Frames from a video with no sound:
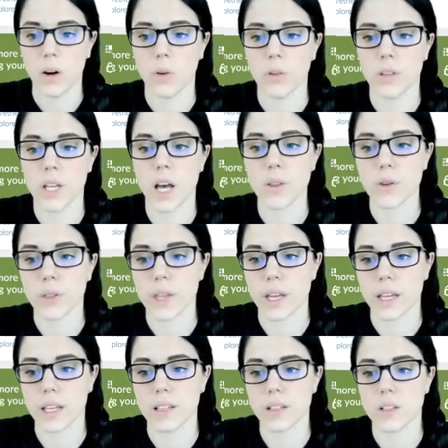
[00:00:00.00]
Now, the
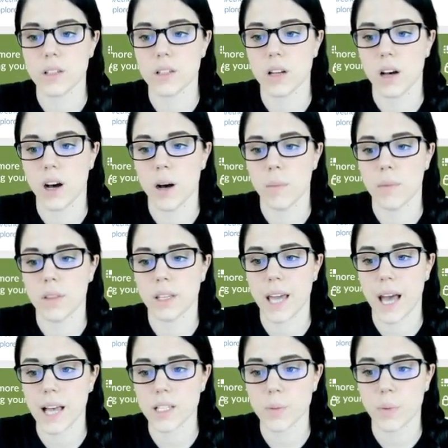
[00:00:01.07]
other thing is
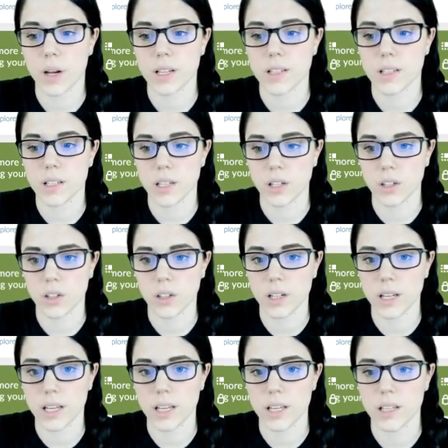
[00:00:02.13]
the gas price
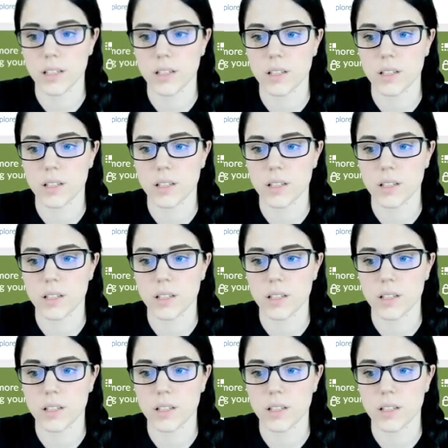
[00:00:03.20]
here